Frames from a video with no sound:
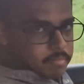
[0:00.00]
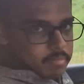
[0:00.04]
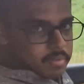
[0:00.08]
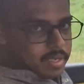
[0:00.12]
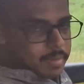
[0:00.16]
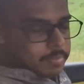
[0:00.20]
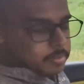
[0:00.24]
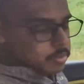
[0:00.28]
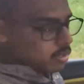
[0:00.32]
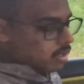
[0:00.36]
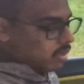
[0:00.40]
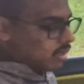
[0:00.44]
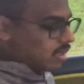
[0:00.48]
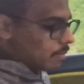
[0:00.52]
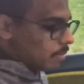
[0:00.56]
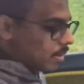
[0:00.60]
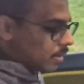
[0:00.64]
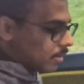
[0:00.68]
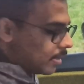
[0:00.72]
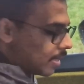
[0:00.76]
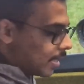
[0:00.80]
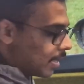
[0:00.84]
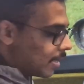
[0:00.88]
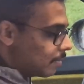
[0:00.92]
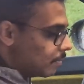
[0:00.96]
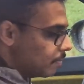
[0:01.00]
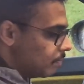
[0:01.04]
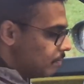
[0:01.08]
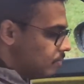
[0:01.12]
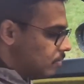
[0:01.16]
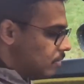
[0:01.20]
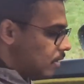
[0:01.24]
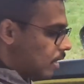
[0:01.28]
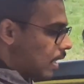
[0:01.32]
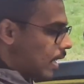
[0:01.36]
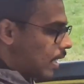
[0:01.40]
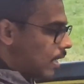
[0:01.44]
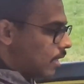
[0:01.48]
I'm sorry about that.
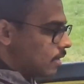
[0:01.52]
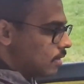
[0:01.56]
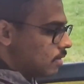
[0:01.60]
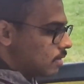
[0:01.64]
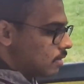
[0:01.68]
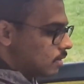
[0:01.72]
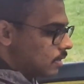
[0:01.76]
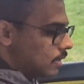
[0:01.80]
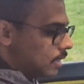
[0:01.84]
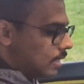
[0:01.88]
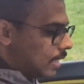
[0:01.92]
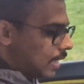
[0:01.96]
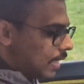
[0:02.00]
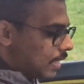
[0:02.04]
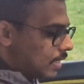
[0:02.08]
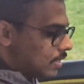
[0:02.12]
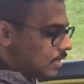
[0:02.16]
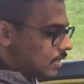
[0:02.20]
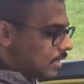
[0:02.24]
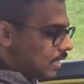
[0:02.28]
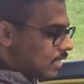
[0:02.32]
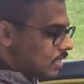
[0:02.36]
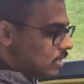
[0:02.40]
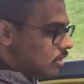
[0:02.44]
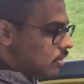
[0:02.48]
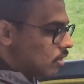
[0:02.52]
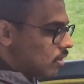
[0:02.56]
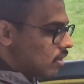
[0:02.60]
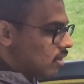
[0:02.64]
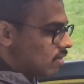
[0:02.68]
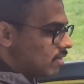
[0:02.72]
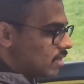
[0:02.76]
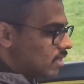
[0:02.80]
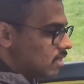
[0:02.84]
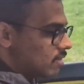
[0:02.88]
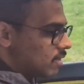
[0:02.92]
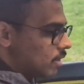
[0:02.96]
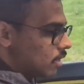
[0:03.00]
And the AC has gone
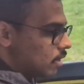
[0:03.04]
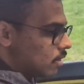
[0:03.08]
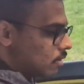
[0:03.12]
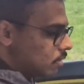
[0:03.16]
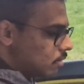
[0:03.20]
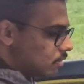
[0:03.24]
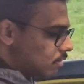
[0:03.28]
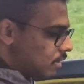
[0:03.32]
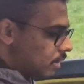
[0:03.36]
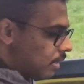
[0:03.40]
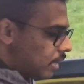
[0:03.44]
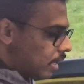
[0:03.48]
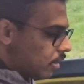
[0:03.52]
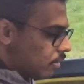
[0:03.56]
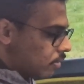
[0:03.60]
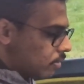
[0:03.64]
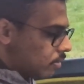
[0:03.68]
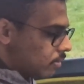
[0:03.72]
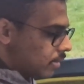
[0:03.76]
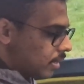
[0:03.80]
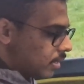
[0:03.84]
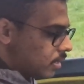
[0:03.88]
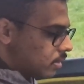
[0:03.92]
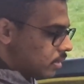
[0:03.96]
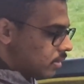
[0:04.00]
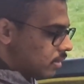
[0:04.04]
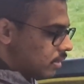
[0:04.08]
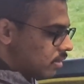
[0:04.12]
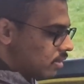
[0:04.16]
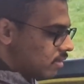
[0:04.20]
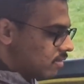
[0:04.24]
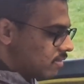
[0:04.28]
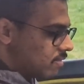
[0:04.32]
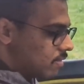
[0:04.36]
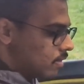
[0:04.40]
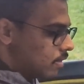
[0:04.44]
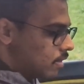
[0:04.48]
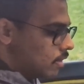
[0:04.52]
off as well. How do I turn that off?